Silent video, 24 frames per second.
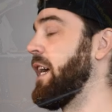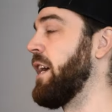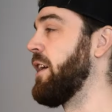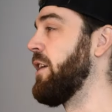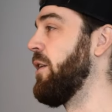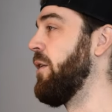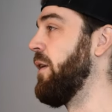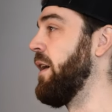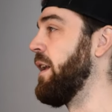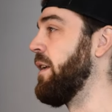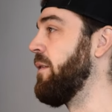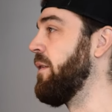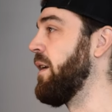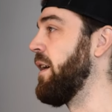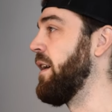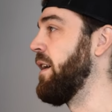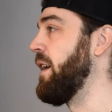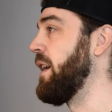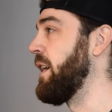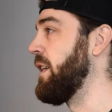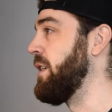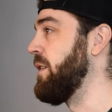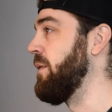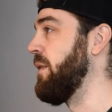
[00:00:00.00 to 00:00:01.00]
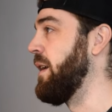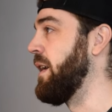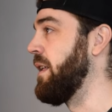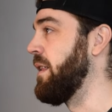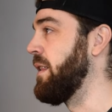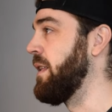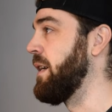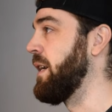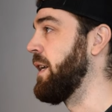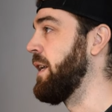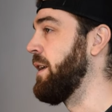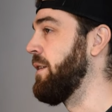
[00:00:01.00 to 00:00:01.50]
go anywhere, I could do
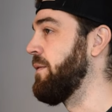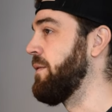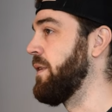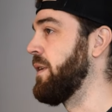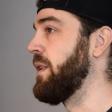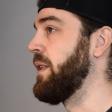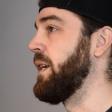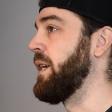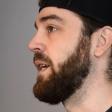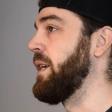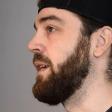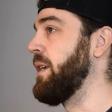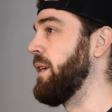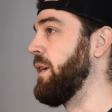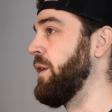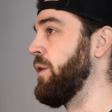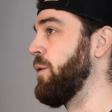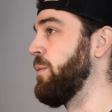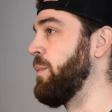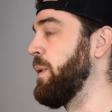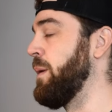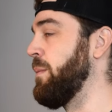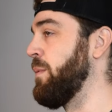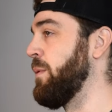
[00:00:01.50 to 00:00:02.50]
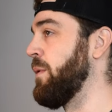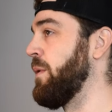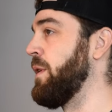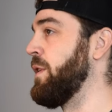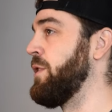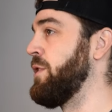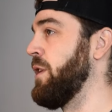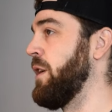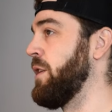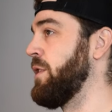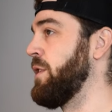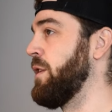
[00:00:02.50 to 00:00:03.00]
anything, and I felt like, you know, people weren't
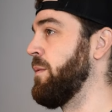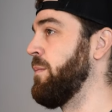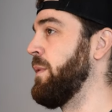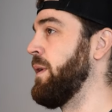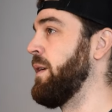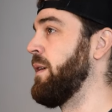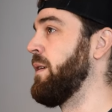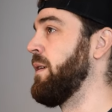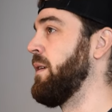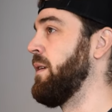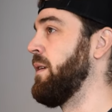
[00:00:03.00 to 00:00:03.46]
judging me,